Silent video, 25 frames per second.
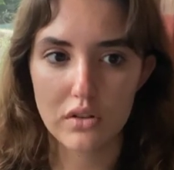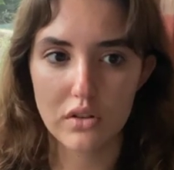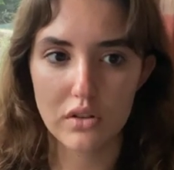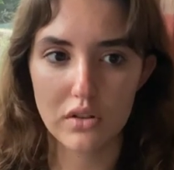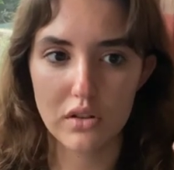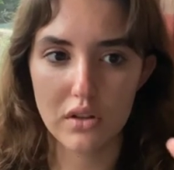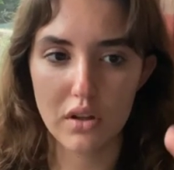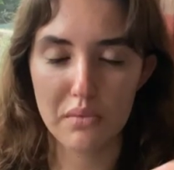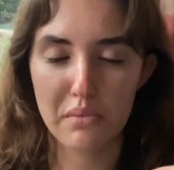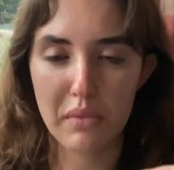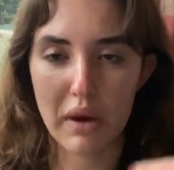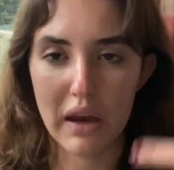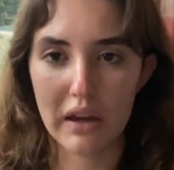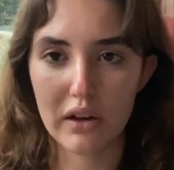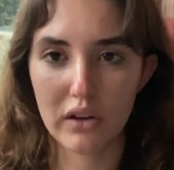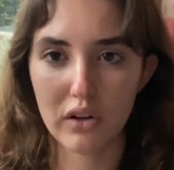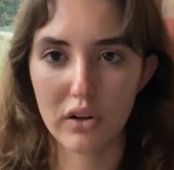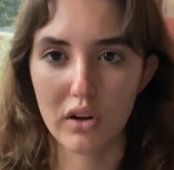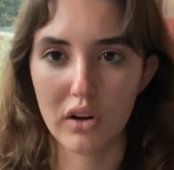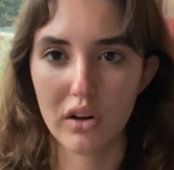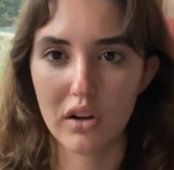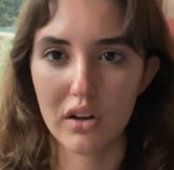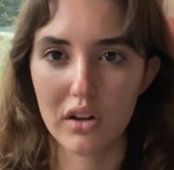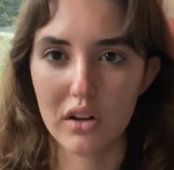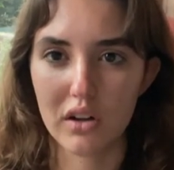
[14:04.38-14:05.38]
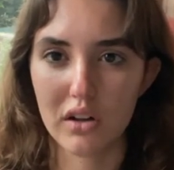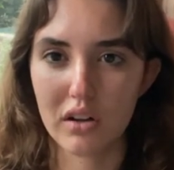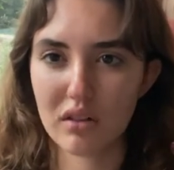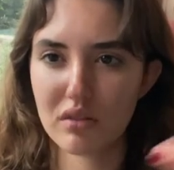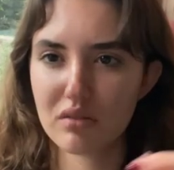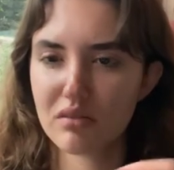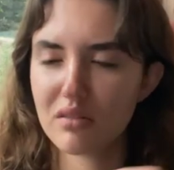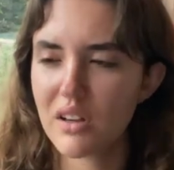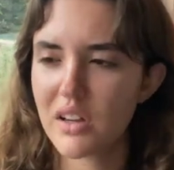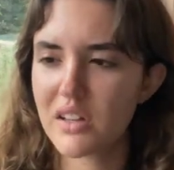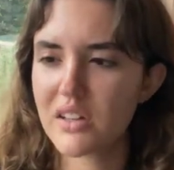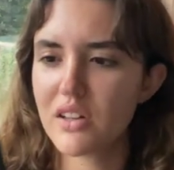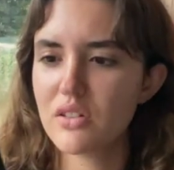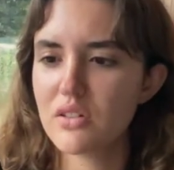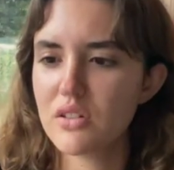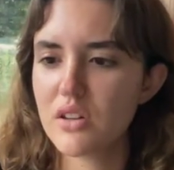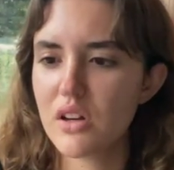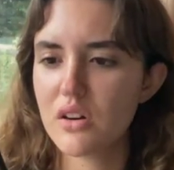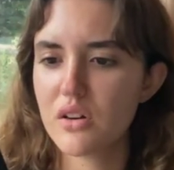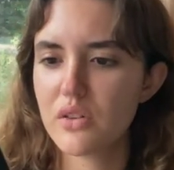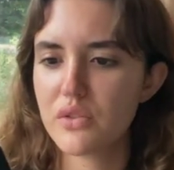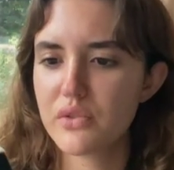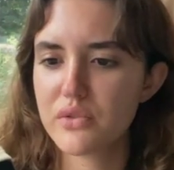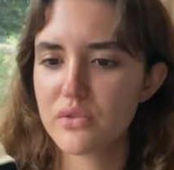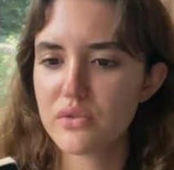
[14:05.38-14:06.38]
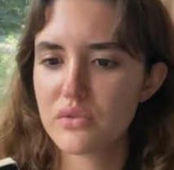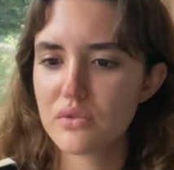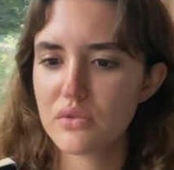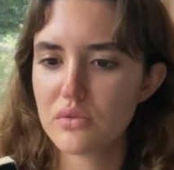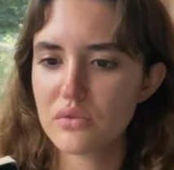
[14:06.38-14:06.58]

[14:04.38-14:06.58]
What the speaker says: main girl. I don't know if